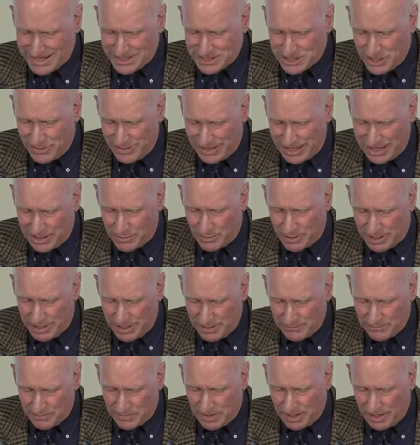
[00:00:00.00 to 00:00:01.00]
So
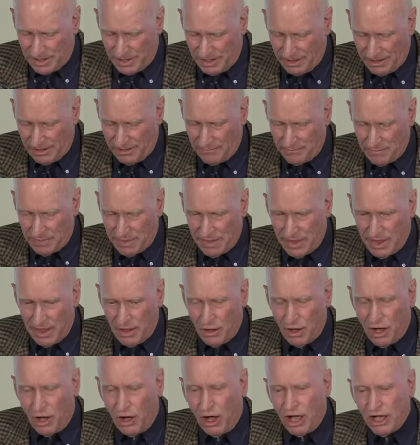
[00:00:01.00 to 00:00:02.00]
anyway,
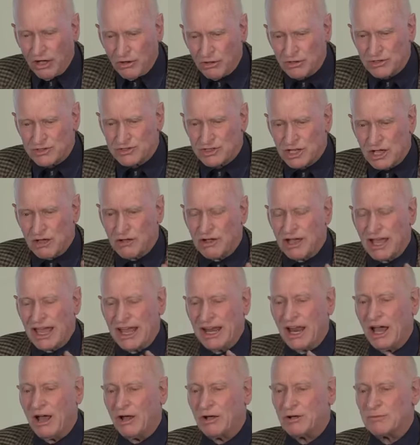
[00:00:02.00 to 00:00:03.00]
I also
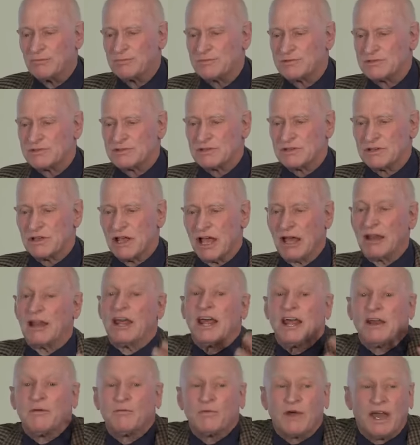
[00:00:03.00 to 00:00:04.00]
had hoped,
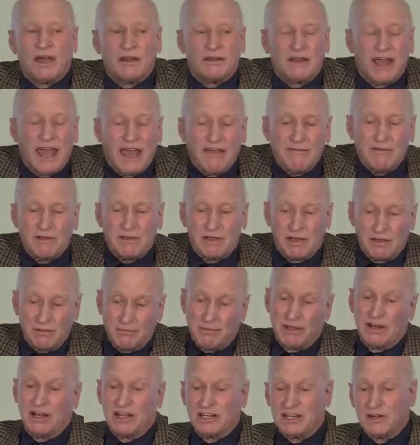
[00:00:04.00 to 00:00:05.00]
and having, I
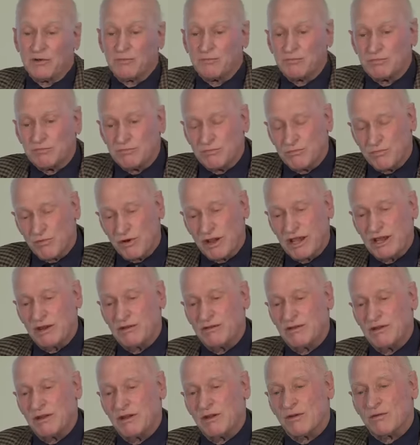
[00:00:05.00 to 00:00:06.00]
mean, I did
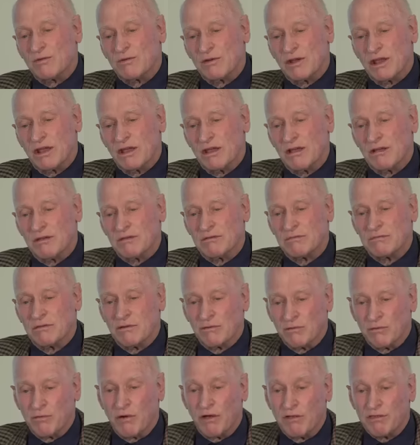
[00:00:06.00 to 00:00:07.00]
read
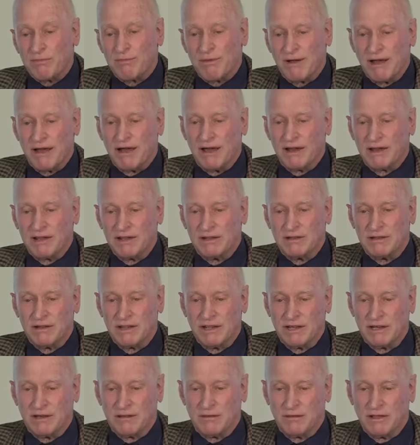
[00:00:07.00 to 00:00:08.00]
Rothbard
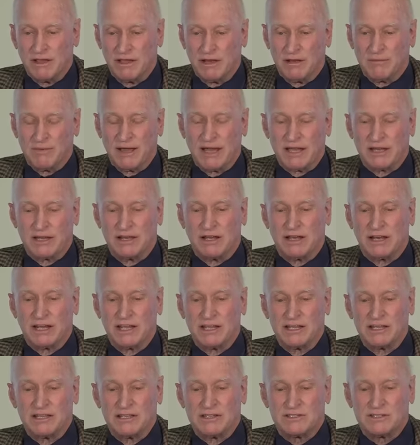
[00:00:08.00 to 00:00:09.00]
in about
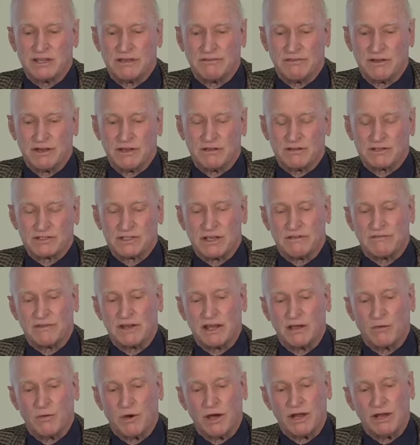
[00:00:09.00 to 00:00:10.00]
1970 or
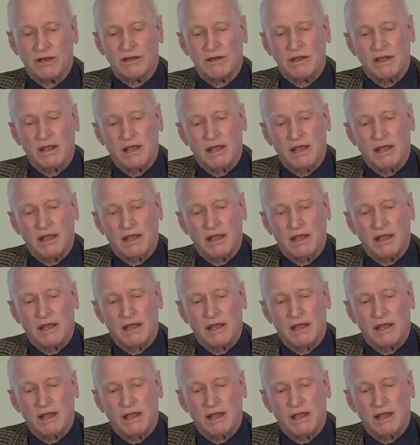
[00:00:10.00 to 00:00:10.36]
71,